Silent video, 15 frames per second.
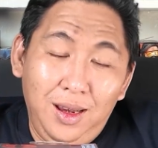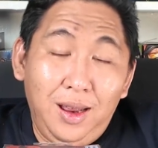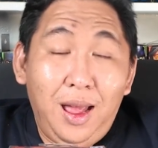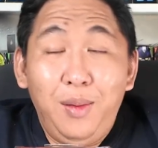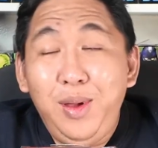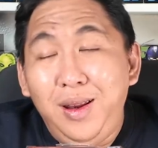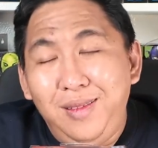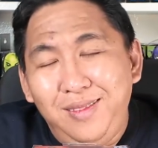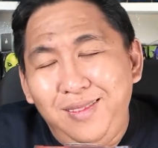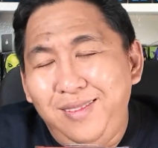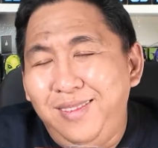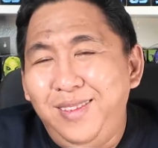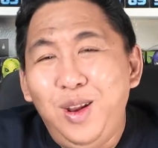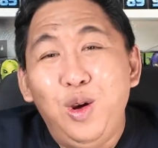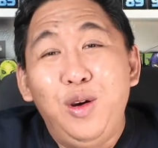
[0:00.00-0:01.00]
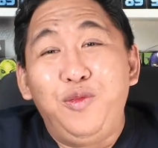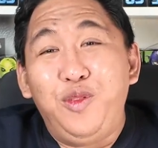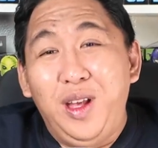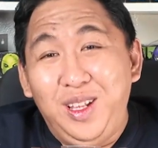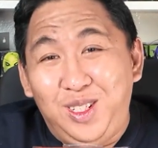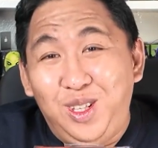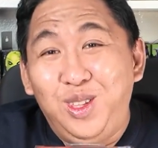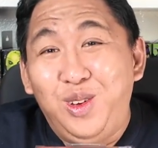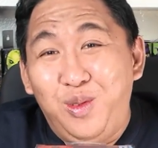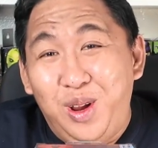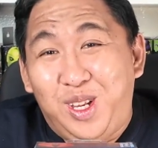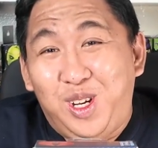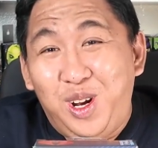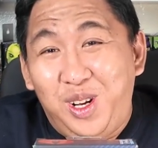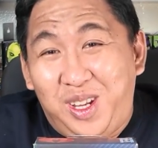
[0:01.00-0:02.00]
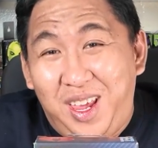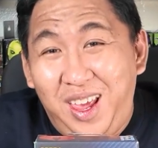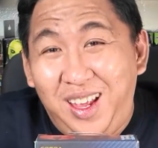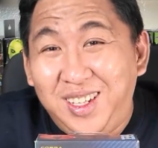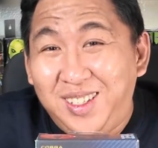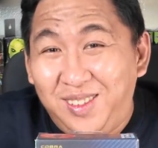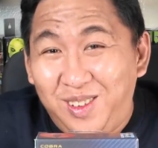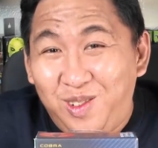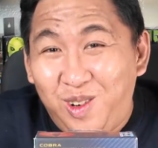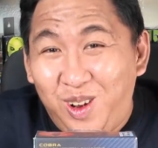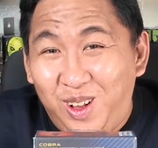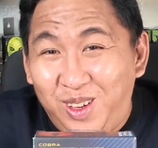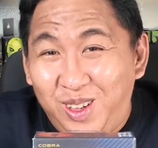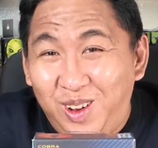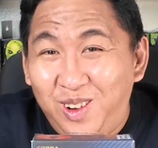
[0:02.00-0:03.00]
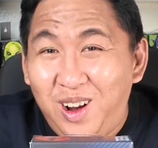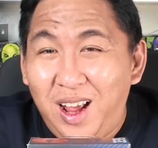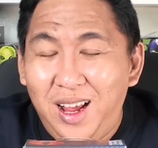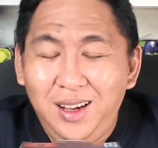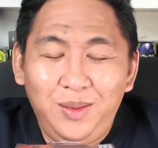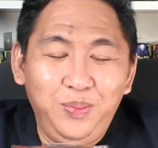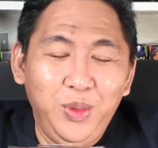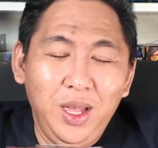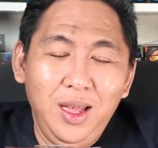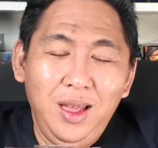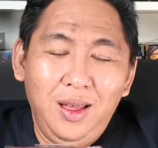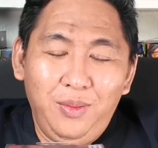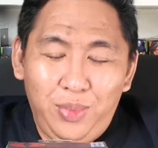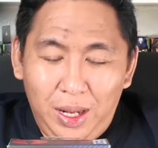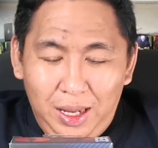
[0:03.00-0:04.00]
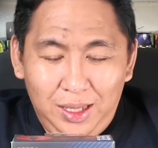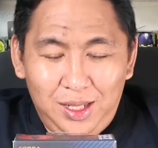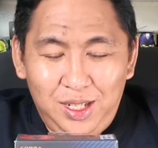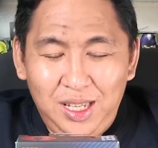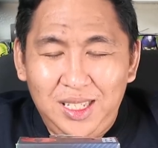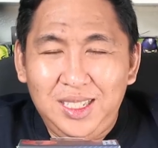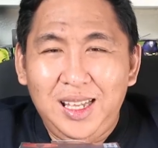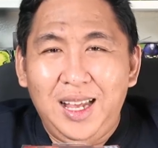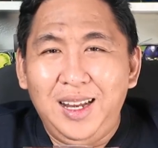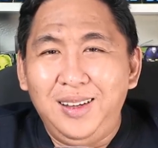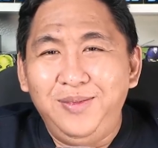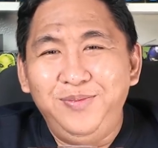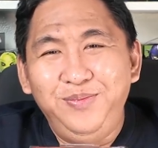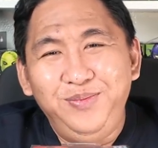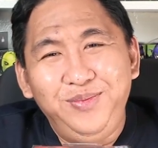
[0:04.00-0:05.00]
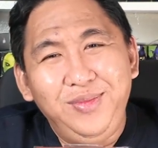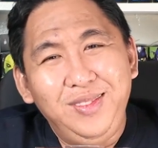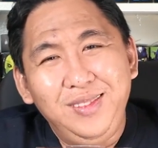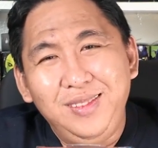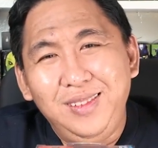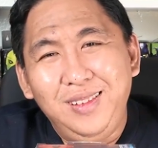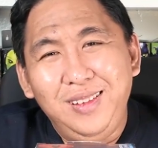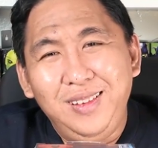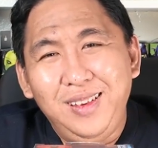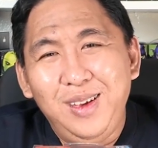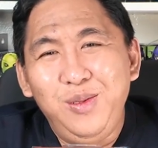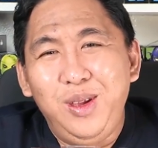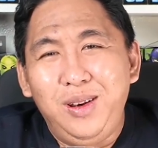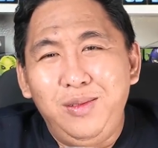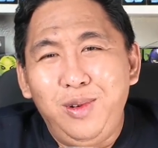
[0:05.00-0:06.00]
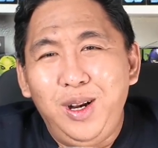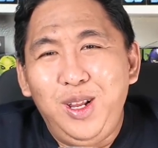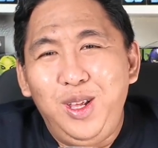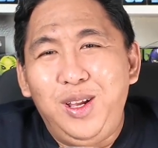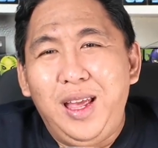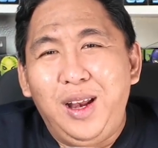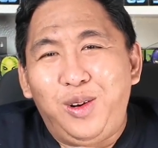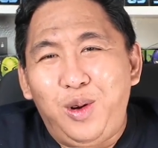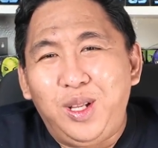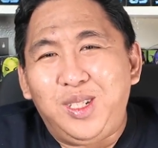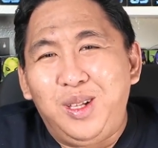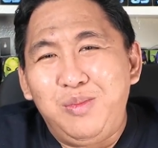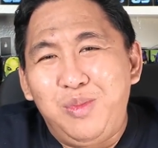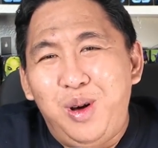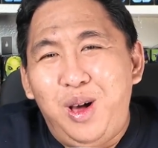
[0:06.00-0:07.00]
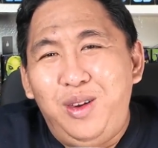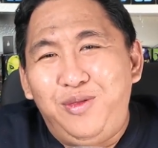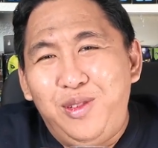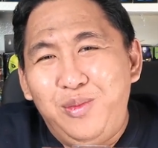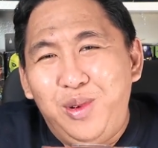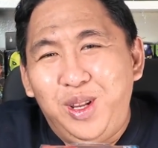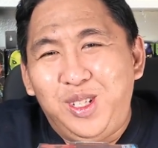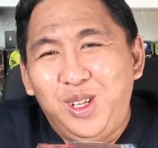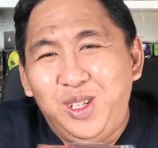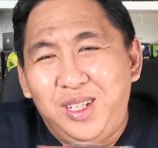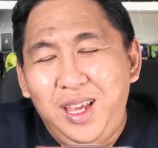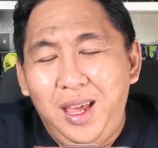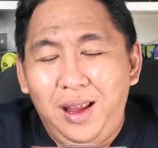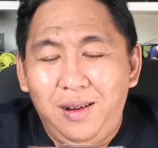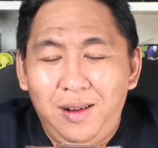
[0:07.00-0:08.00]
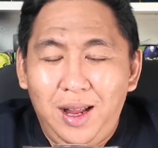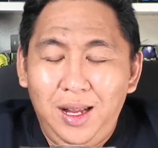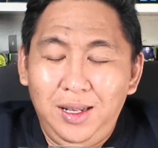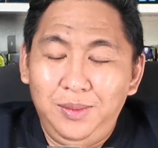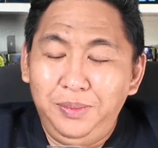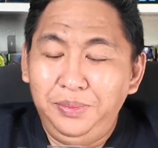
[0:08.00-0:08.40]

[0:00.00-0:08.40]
I mean, no offense to the Richard Kings of the world, all right? But it's just that, I mean, where do you get Crystal Ball from Richard King, right?